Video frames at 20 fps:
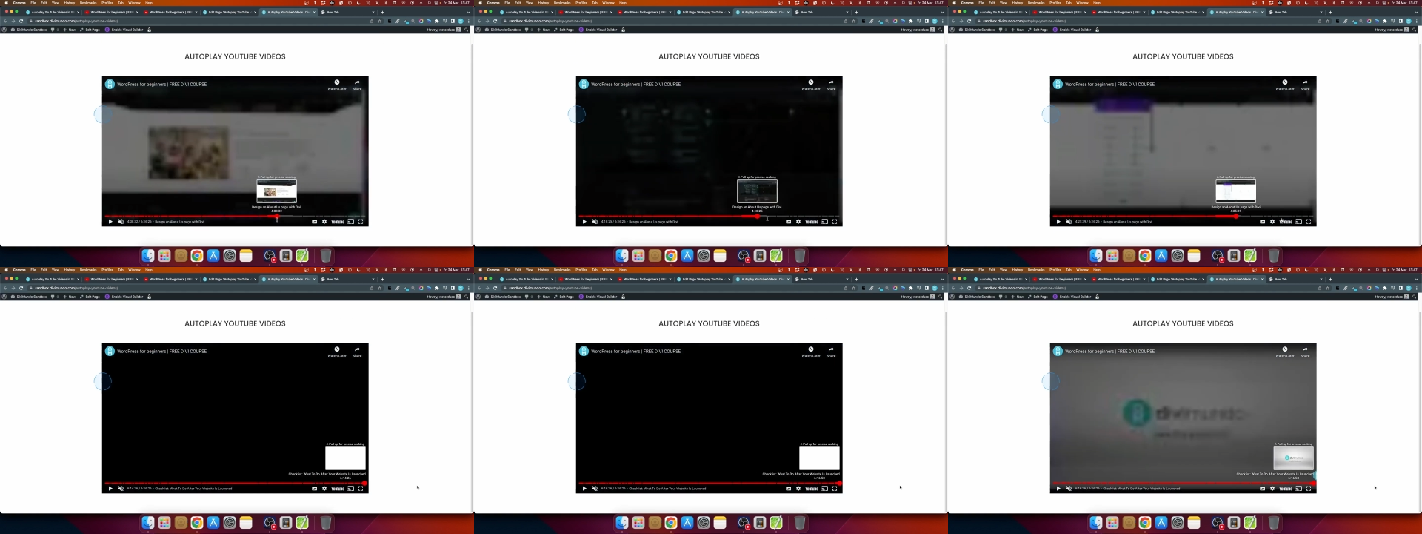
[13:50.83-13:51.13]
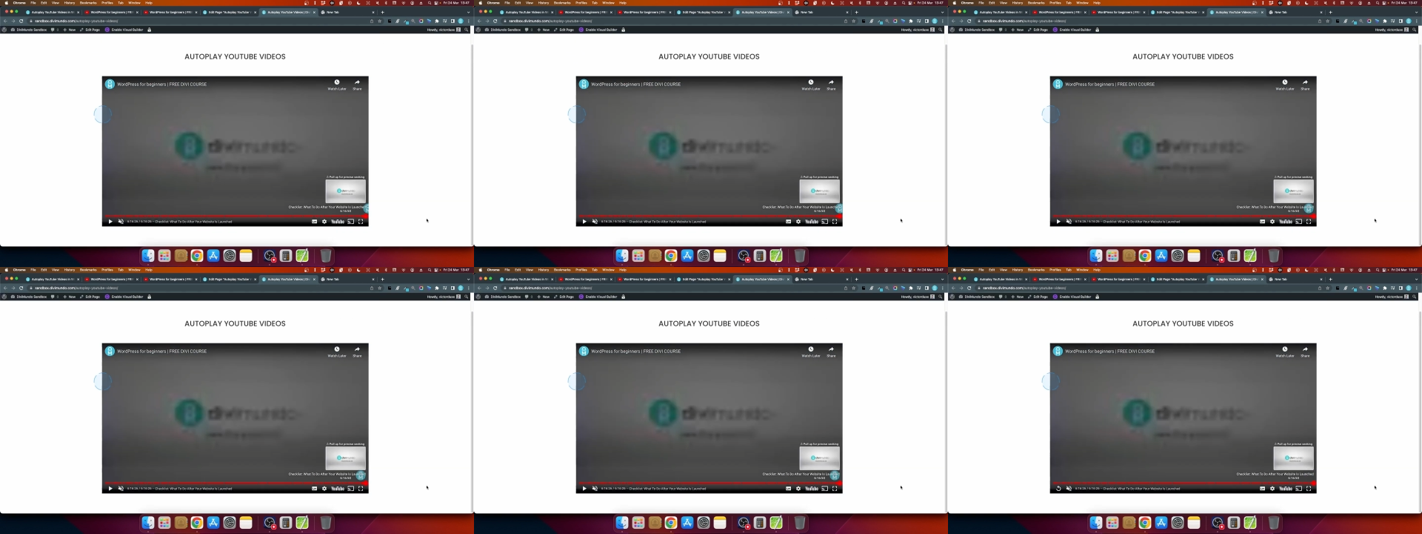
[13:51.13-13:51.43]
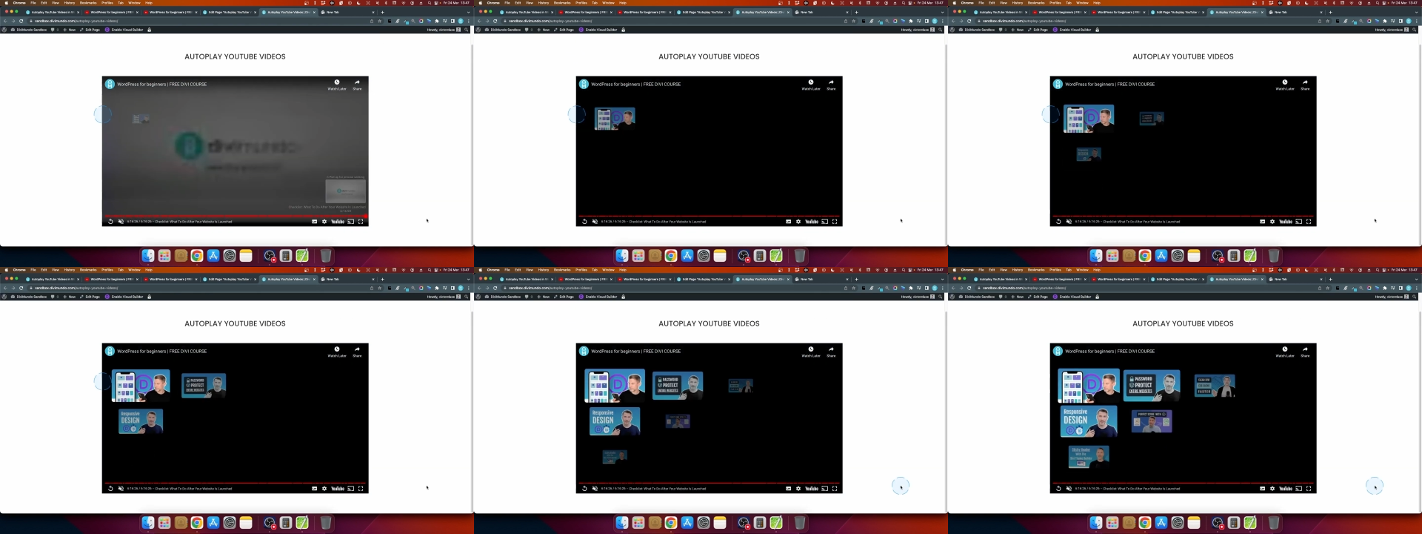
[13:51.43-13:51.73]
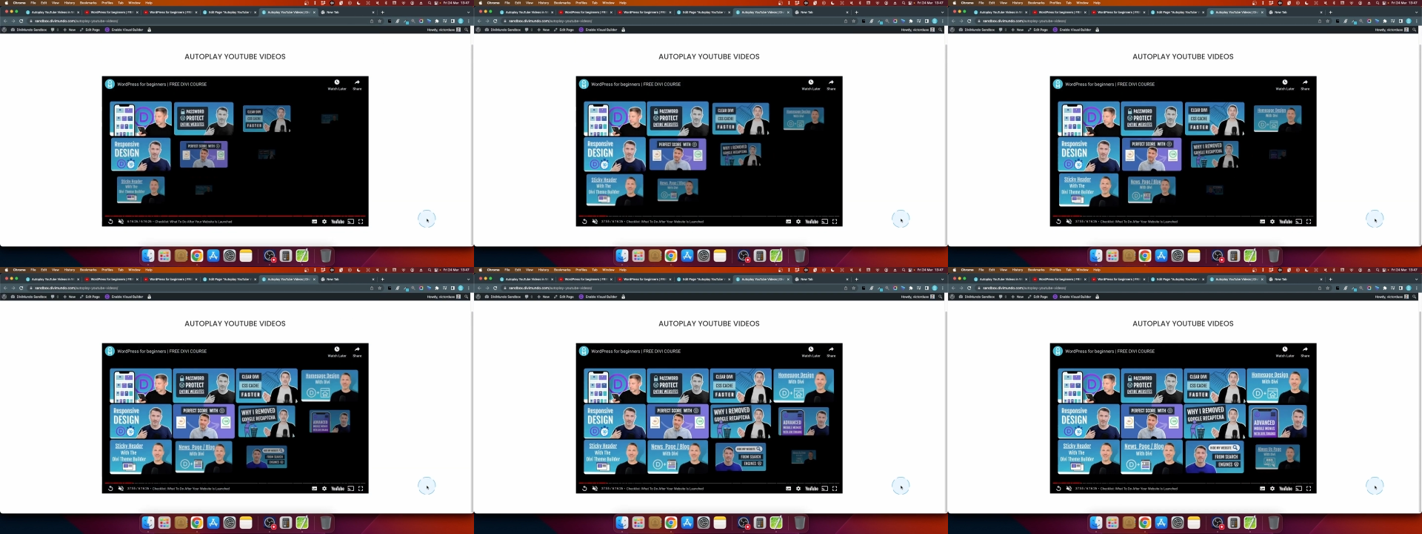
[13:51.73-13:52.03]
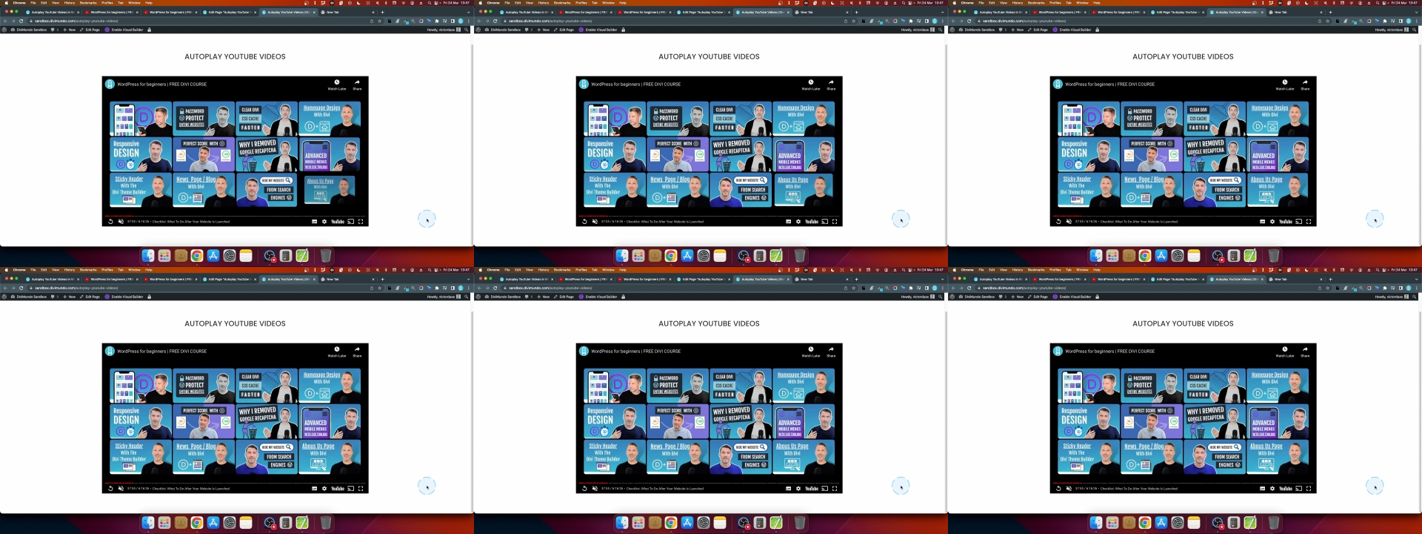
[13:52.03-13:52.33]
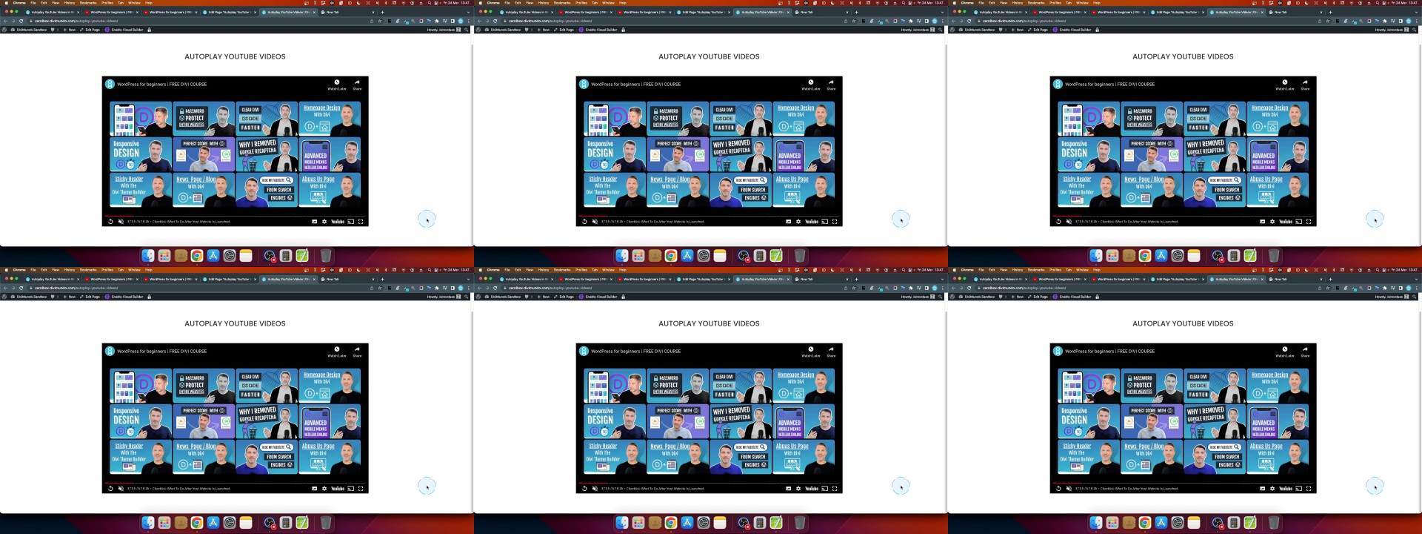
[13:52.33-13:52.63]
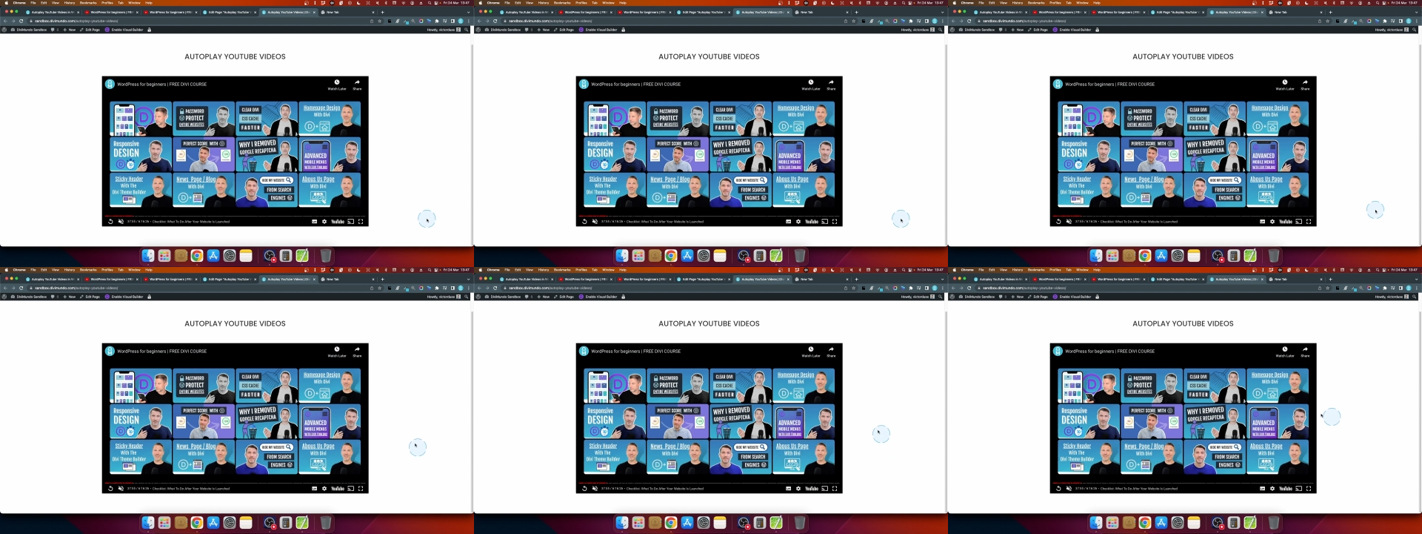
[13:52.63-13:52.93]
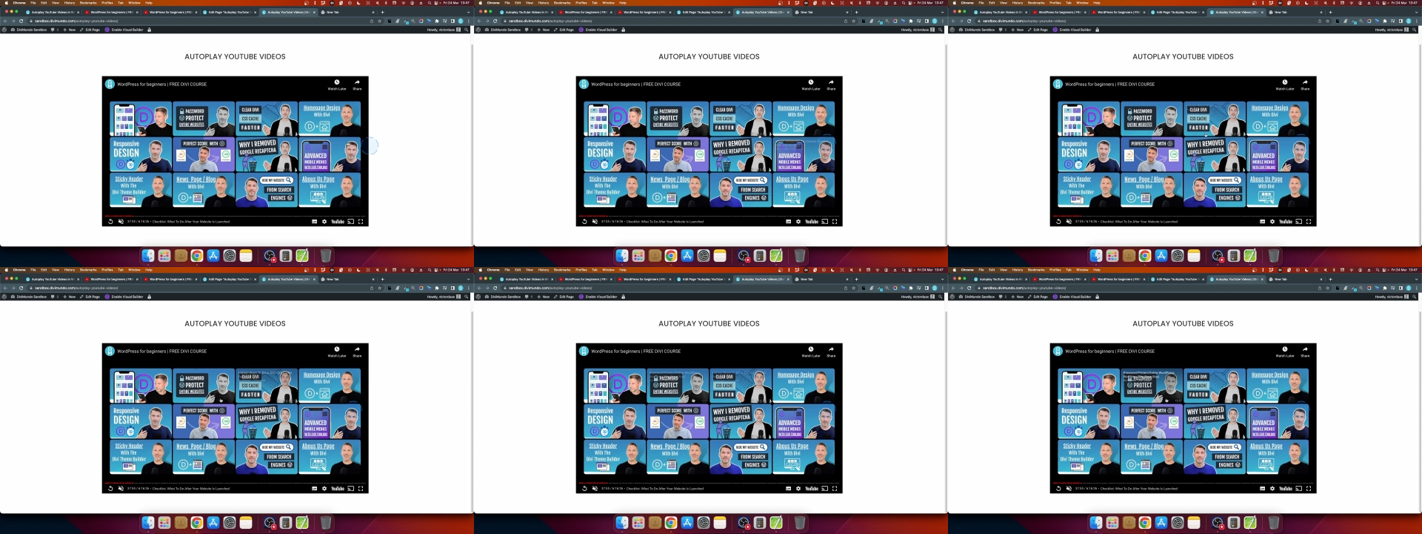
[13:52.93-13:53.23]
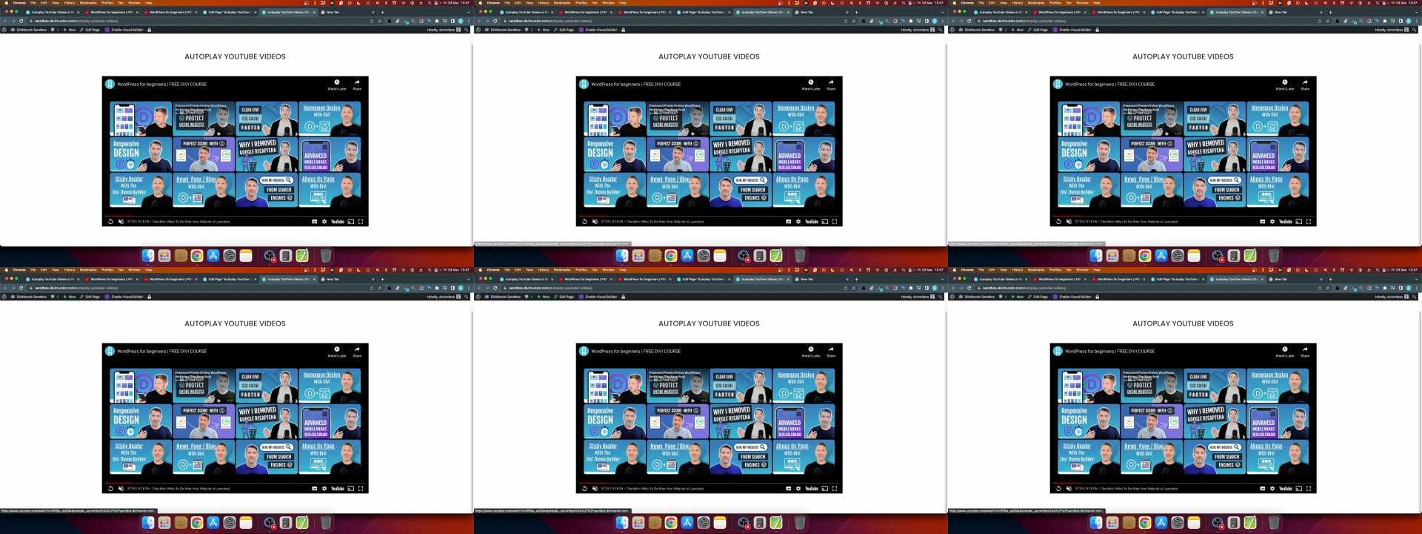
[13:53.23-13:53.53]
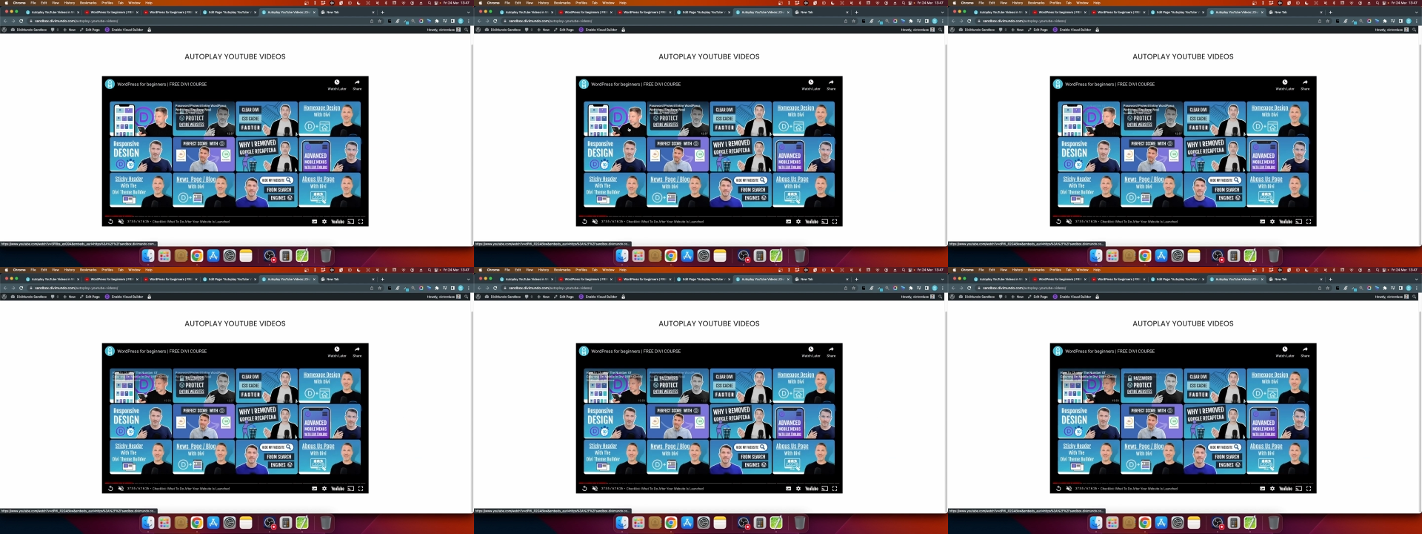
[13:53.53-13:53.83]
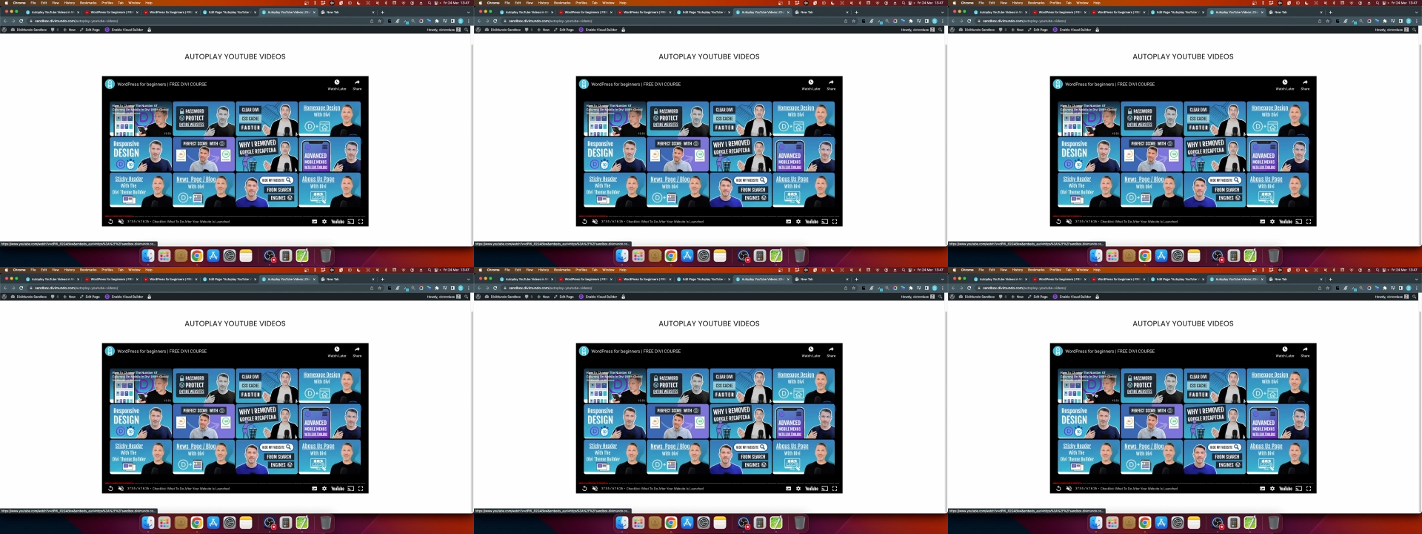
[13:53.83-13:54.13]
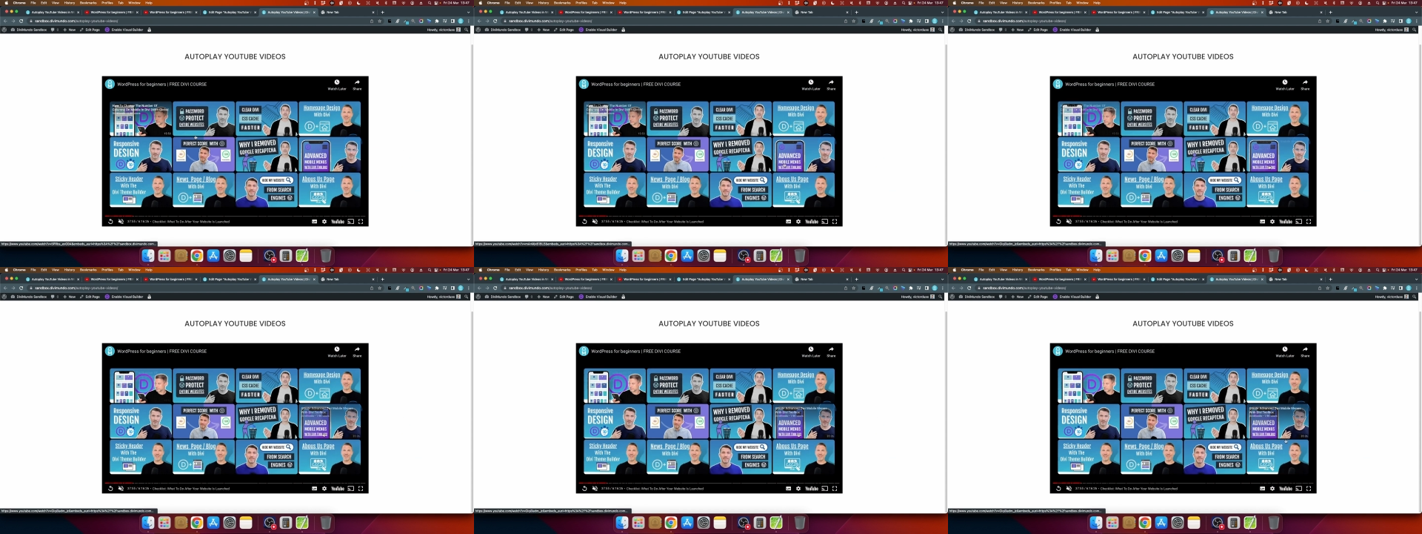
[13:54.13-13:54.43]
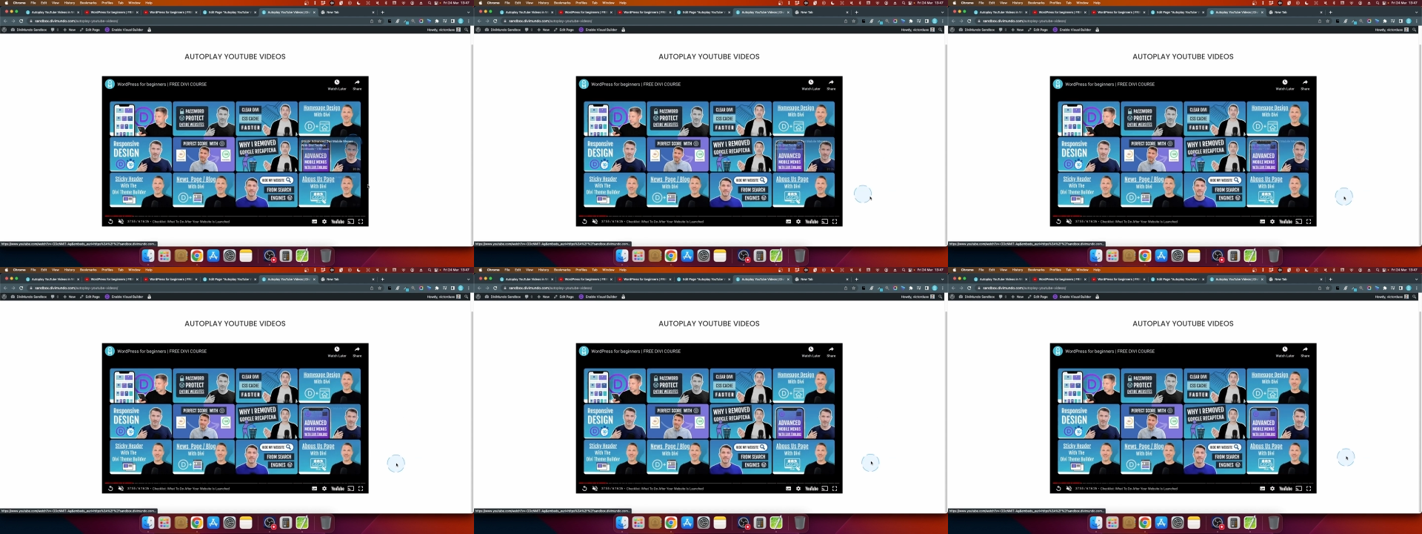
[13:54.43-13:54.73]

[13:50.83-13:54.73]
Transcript: No face is visible, so there are no lips to read.